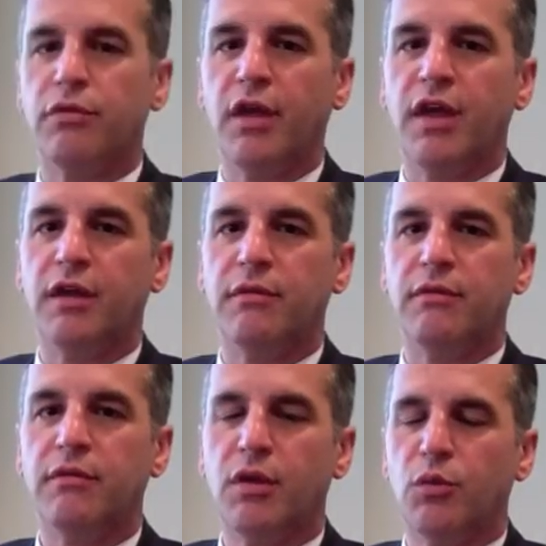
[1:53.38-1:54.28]
And
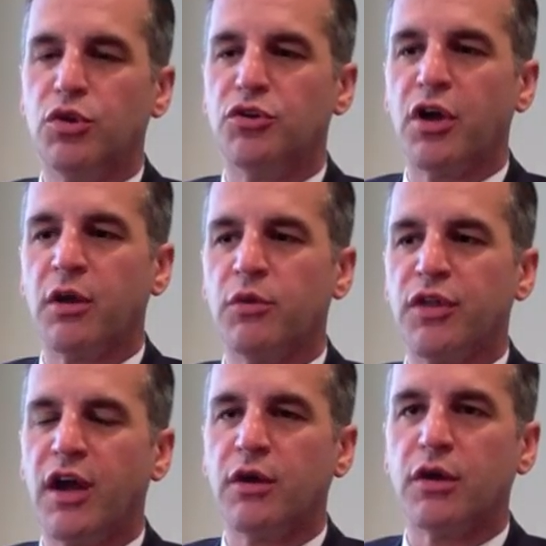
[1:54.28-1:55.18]
when you're talking with
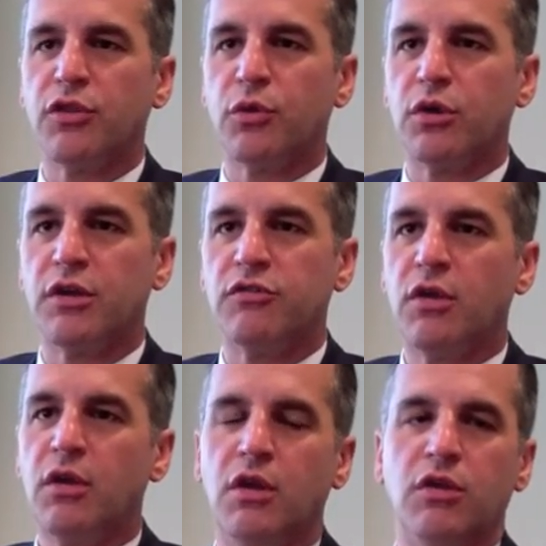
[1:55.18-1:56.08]
hiring authorities,
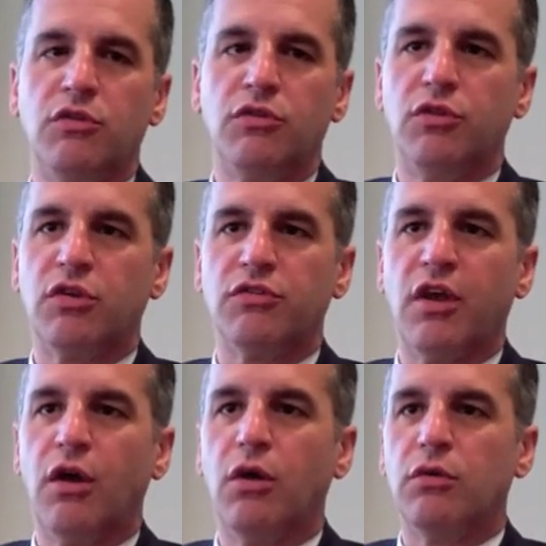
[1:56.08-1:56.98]
you can
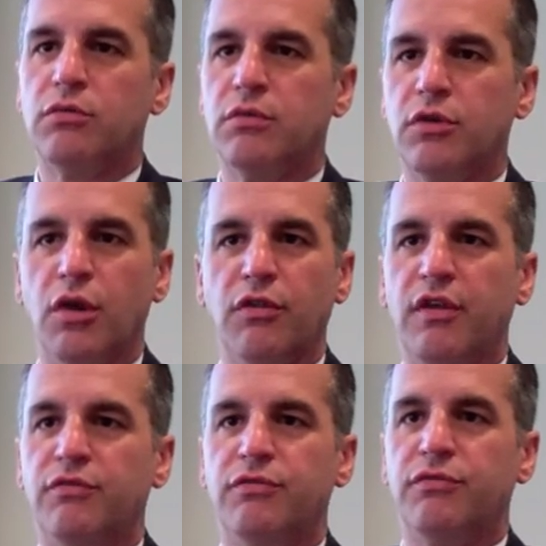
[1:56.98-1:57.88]
tell,
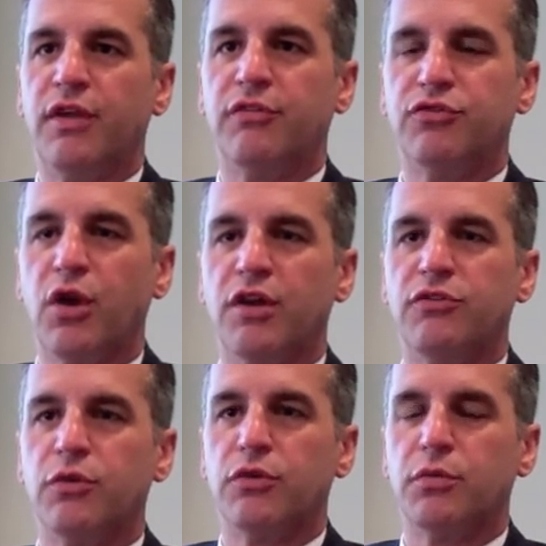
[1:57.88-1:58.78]
they've tried
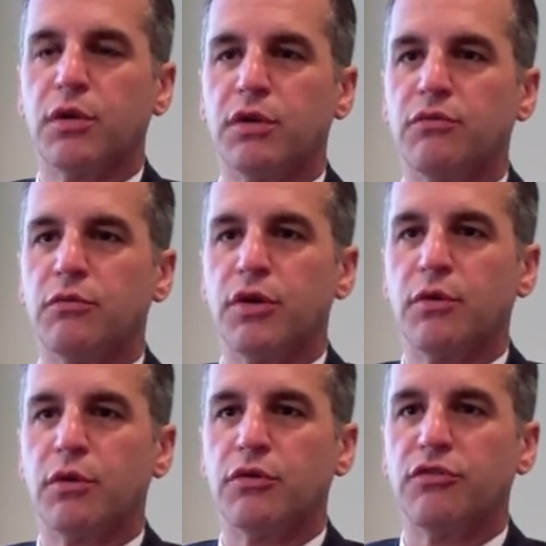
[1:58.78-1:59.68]
2 or 3
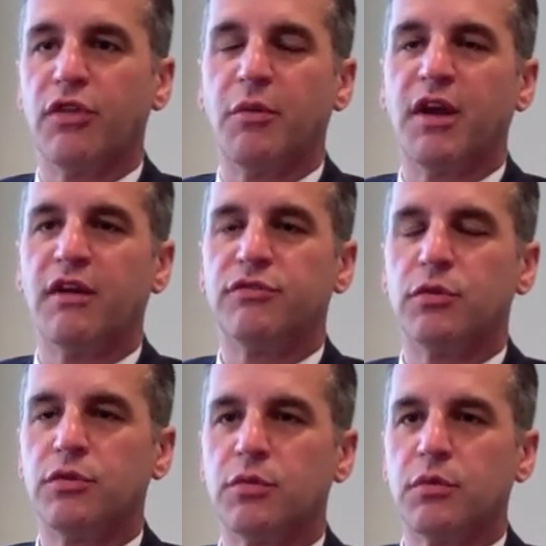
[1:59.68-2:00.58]
recruiters. They might have 2
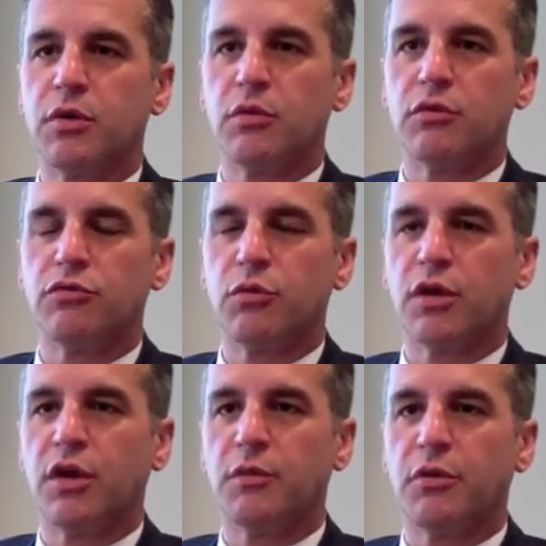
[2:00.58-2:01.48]
or 3 recruiters
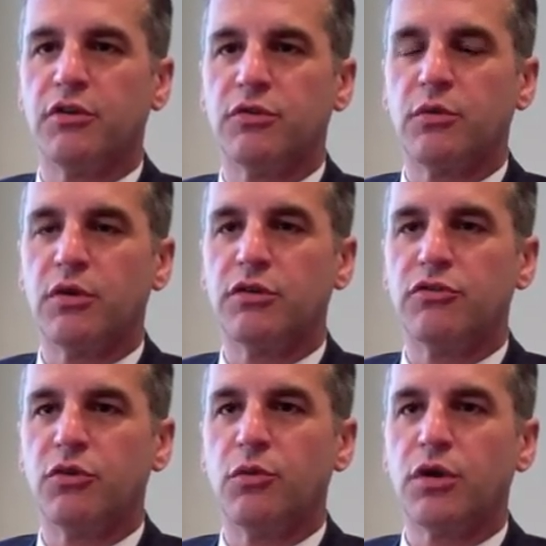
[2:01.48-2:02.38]
working on the project while you're
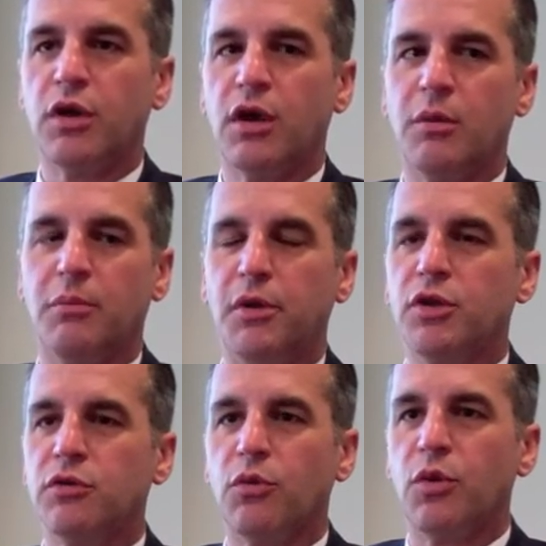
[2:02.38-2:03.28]
still working on it, but
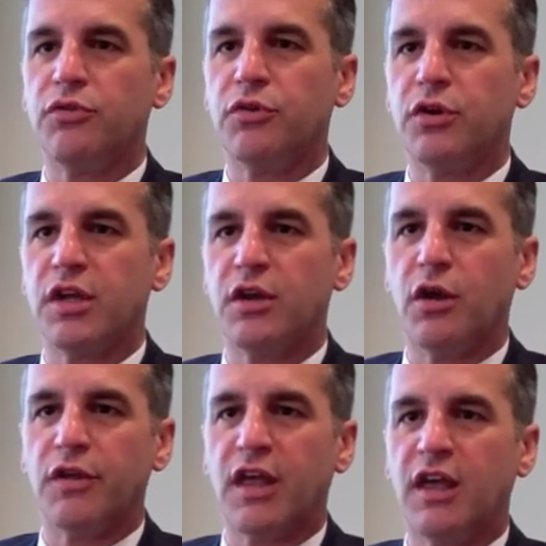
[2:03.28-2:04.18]
you're the one turning in
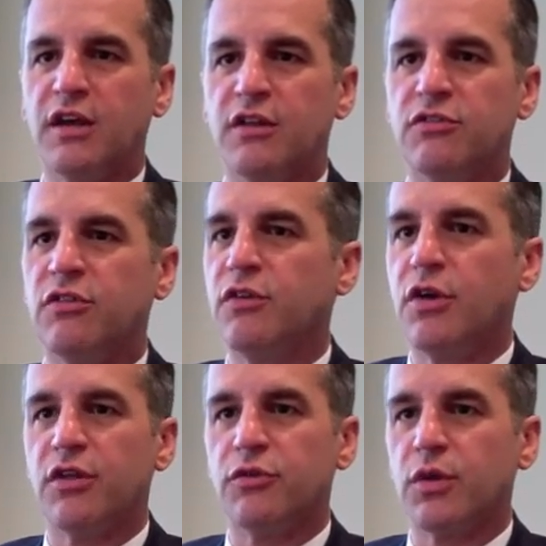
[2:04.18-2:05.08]
all the candidates and they're
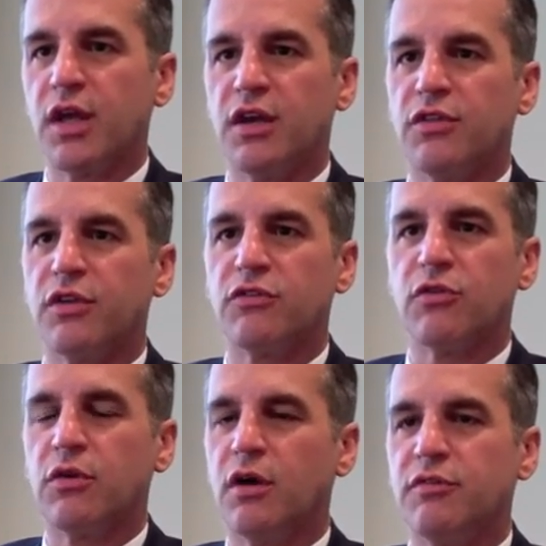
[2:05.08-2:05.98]
not doing anything,
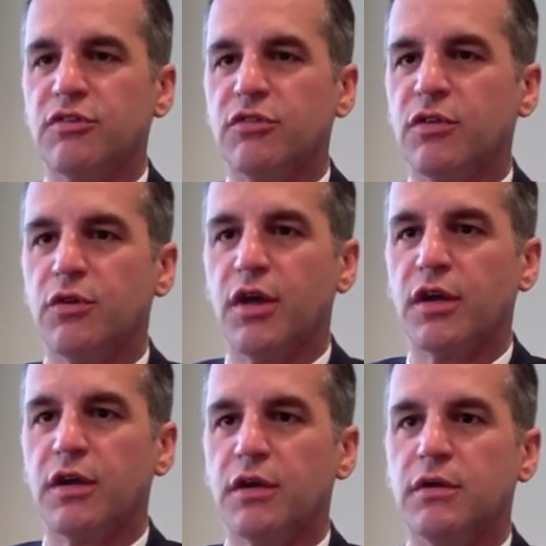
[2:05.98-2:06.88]
so obviously they're not
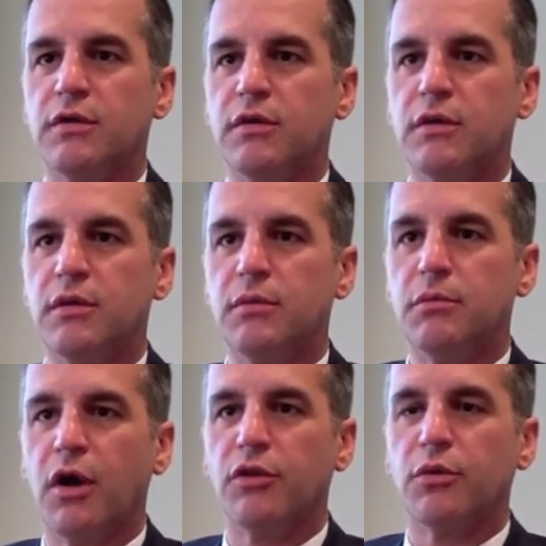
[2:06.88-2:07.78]
going to
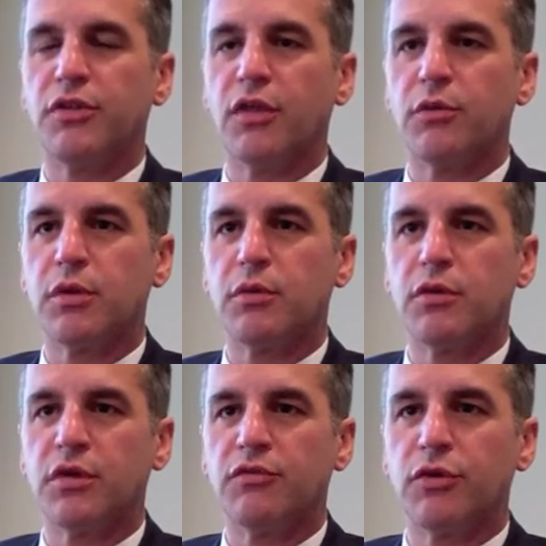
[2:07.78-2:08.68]
bother with the other
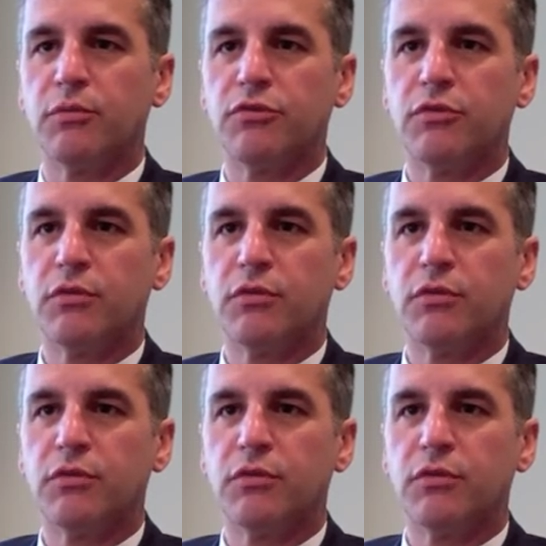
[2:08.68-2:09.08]
recruiting firms.